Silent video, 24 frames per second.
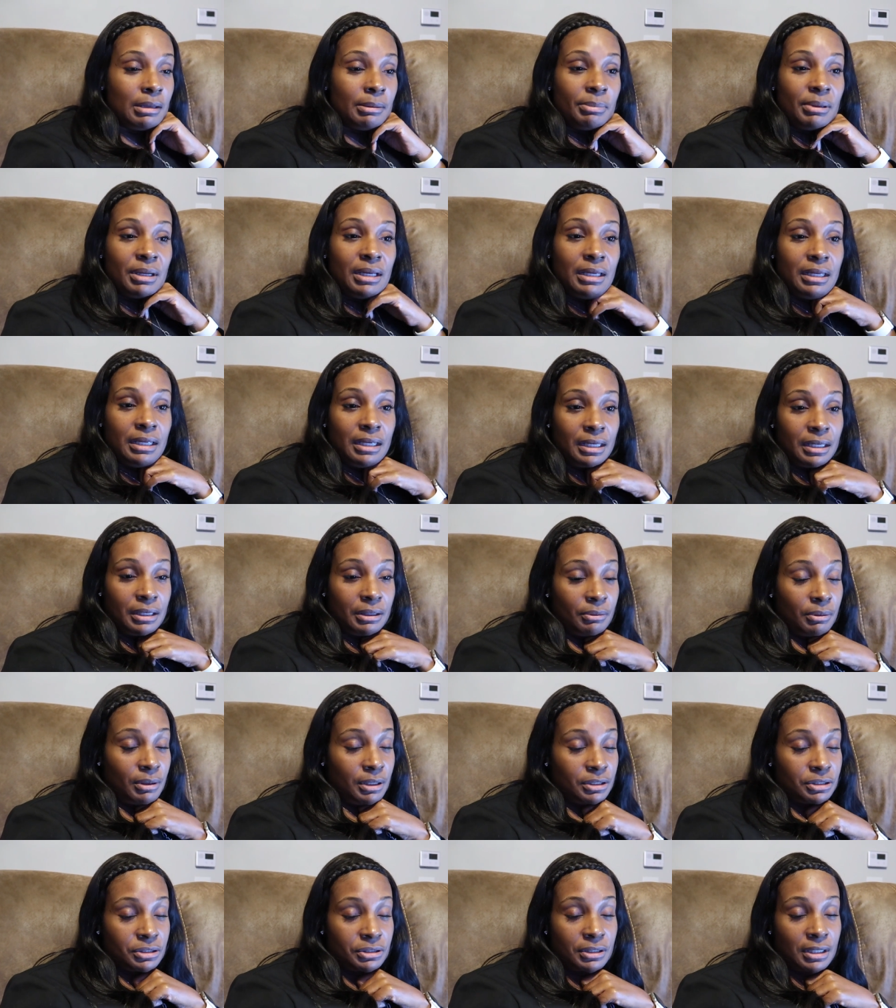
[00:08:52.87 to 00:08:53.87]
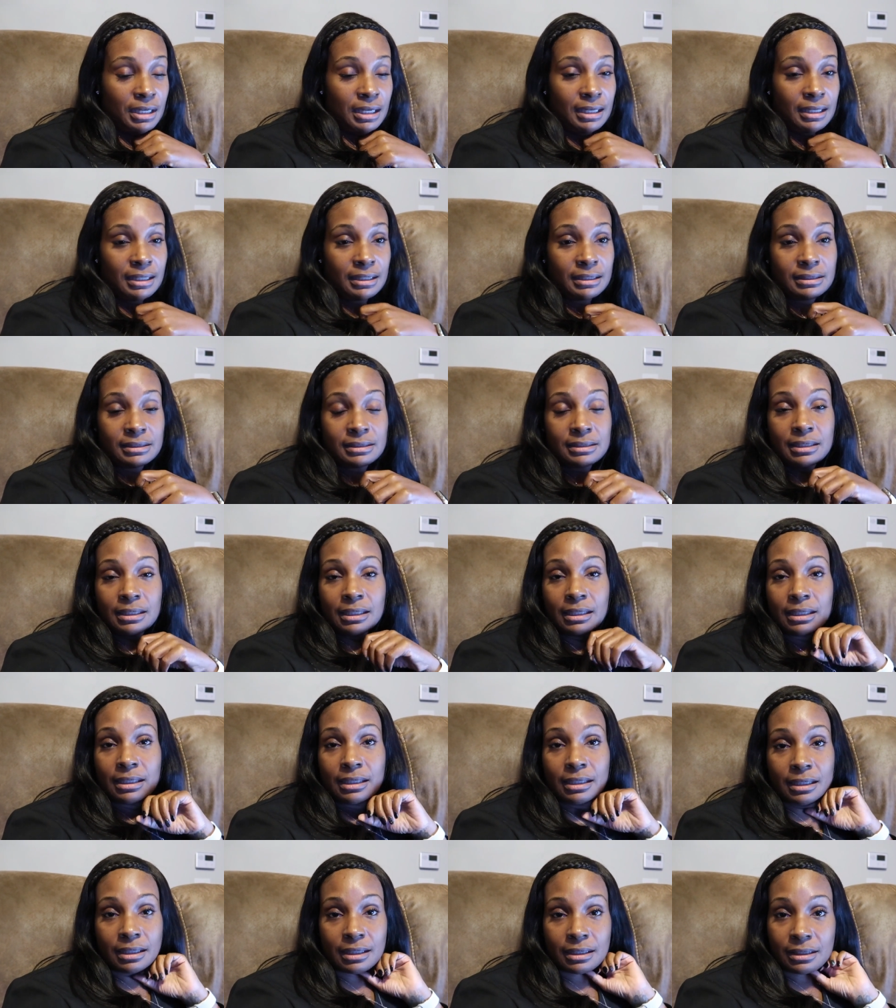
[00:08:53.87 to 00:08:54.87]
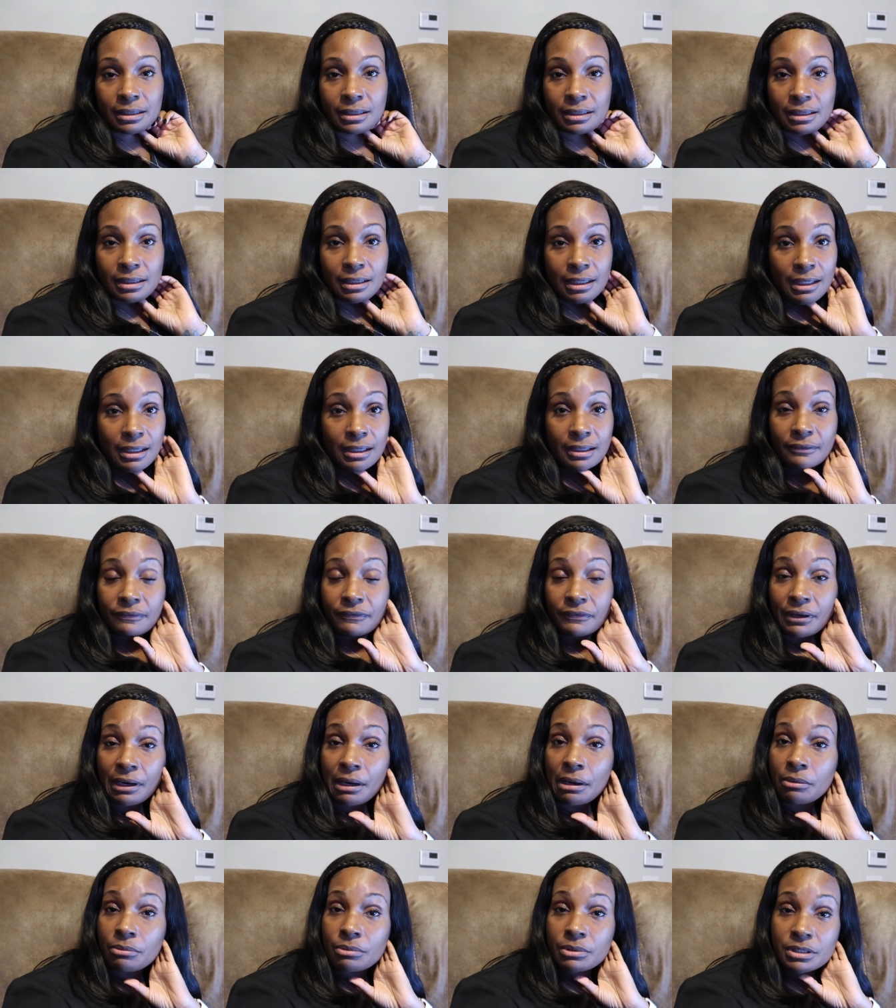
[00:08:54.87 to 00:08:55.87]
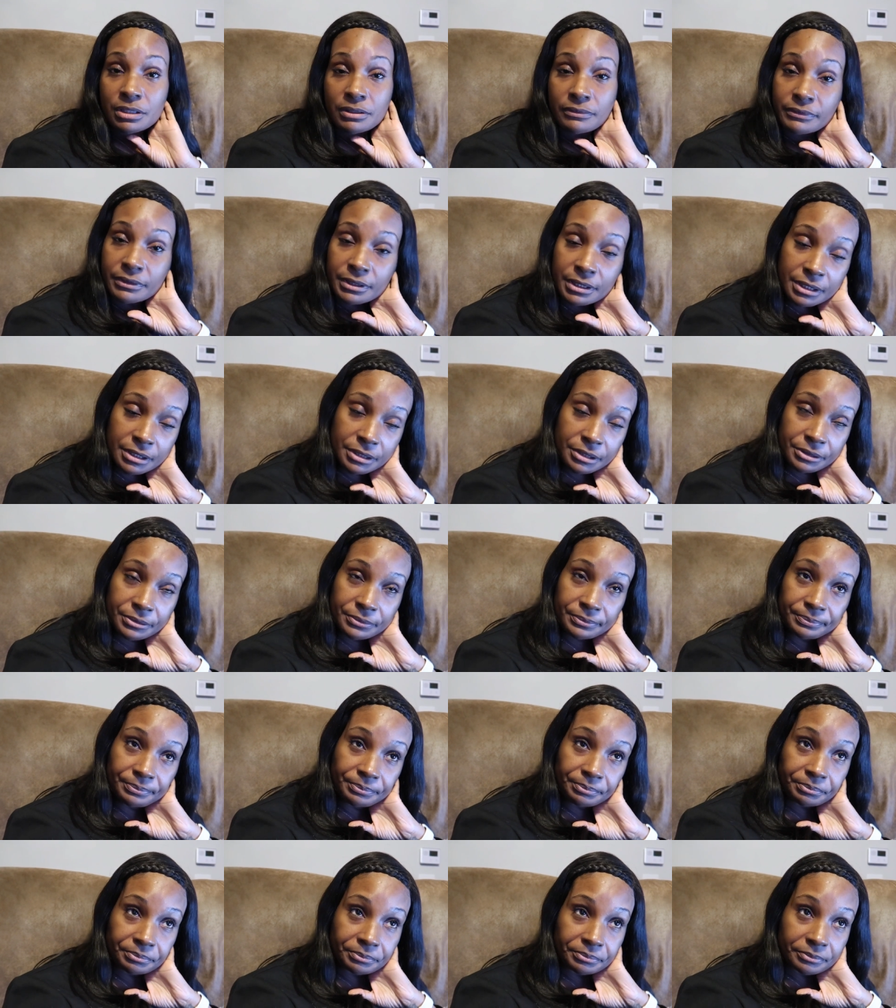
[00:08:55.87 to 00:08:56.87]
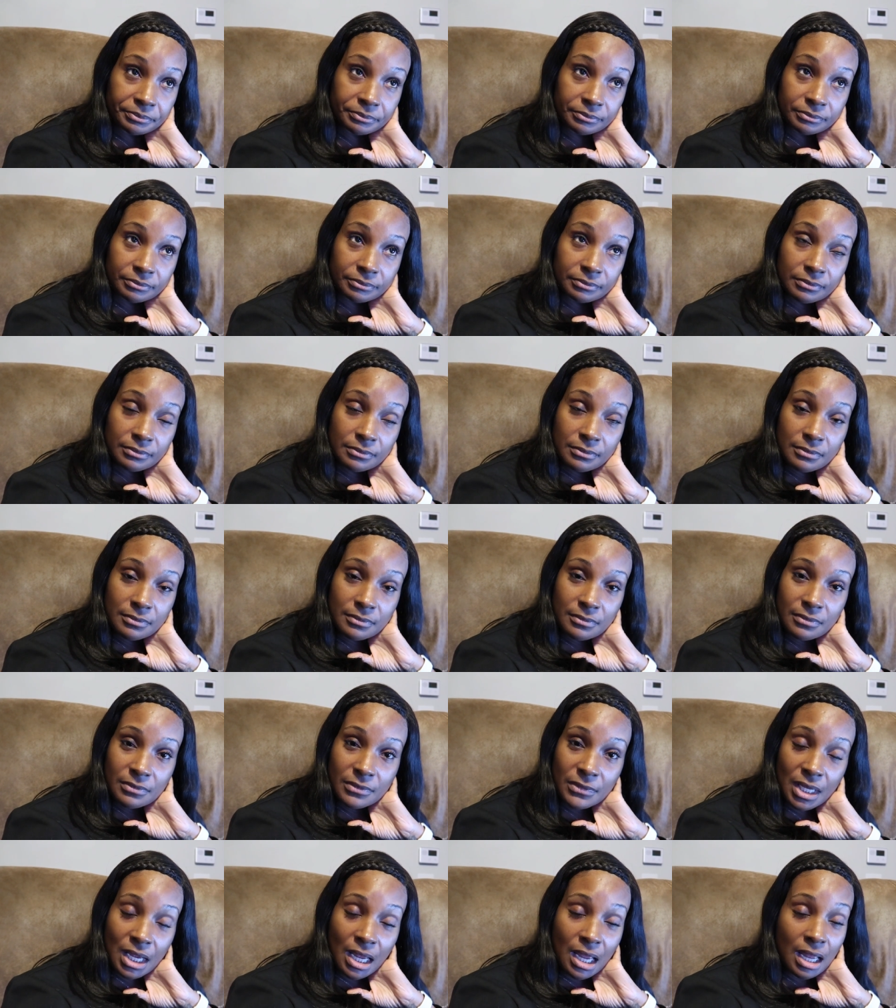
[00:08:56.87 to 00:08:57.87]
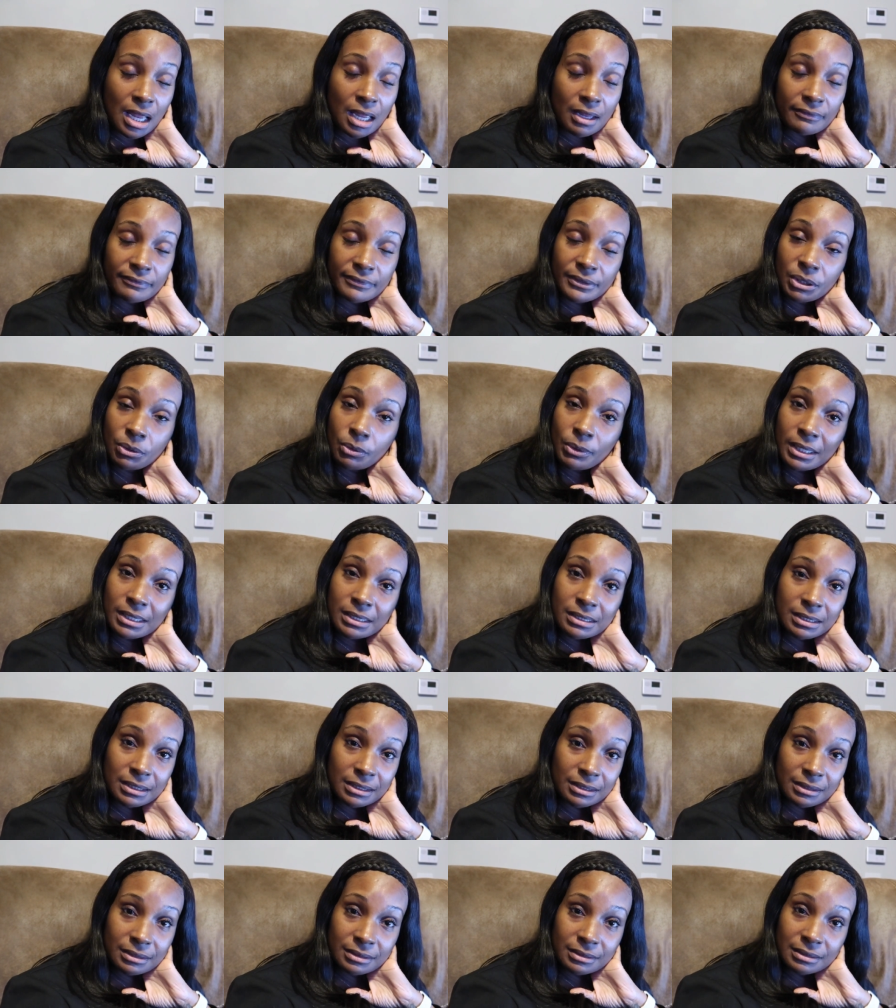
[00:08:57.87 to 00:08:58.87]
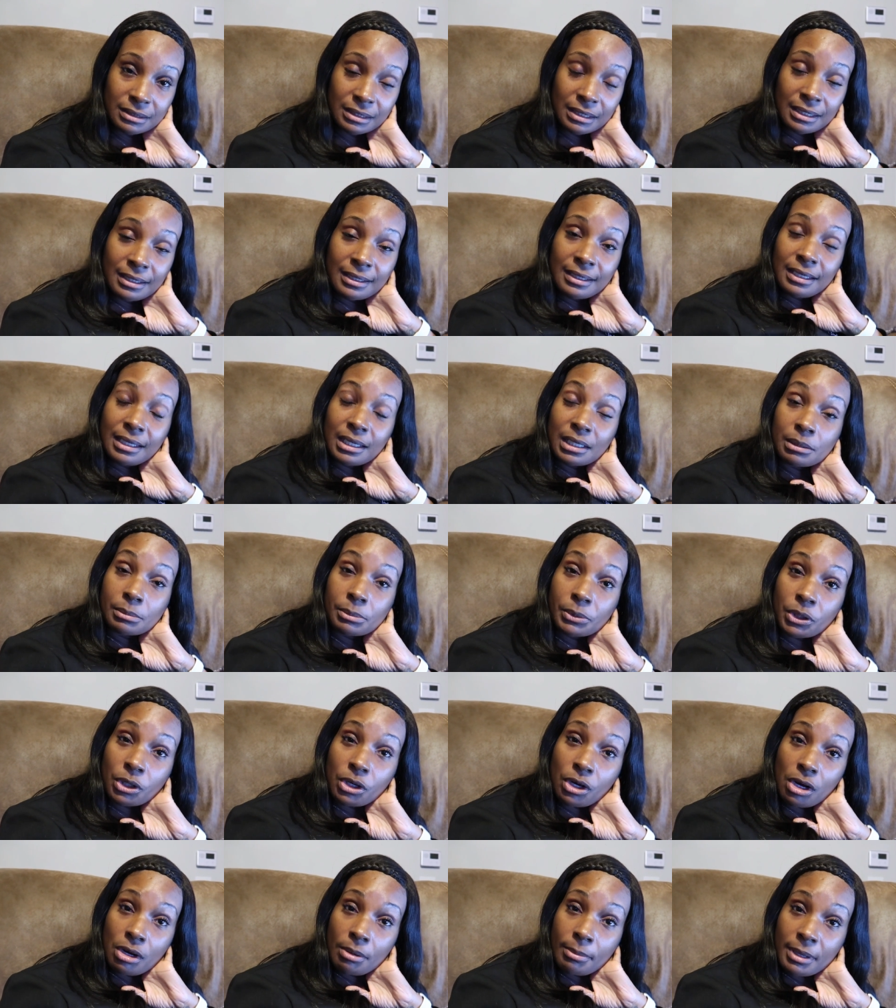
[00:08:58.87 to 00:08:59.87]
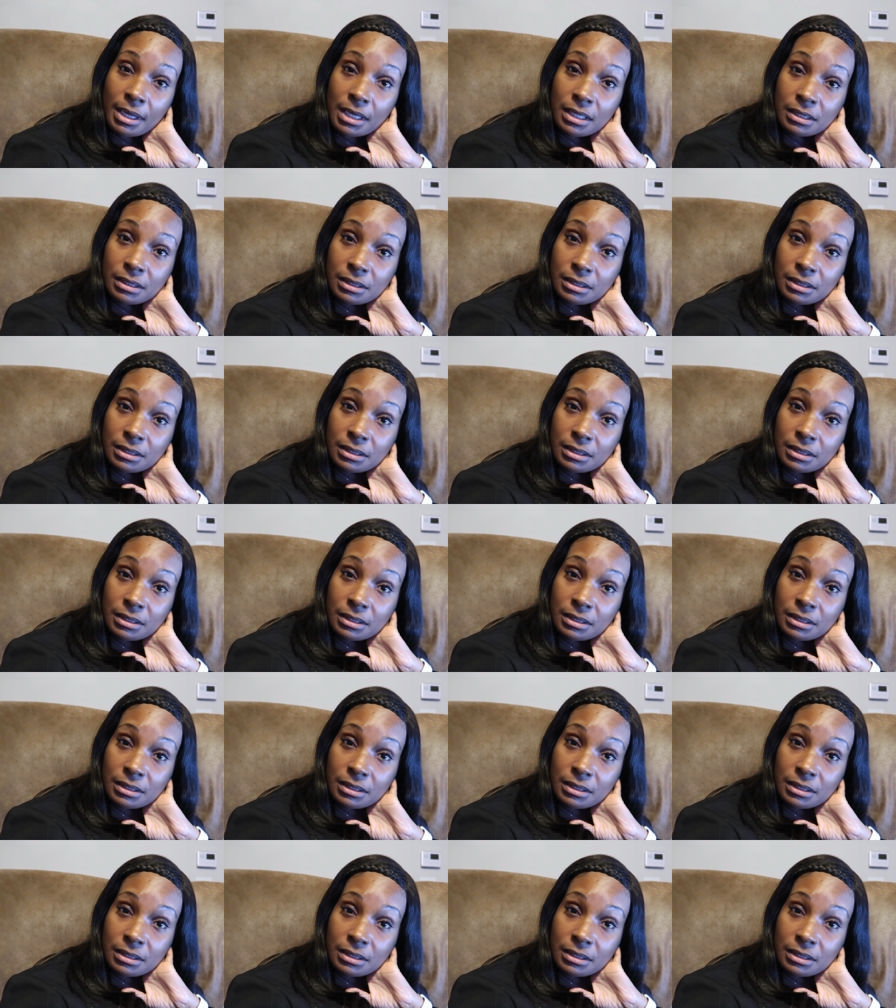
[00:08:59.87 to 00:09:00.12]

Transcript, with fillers: But anyways, you guys, I gotta figure out what's for dinner. I have no idea. And I'm gonna call my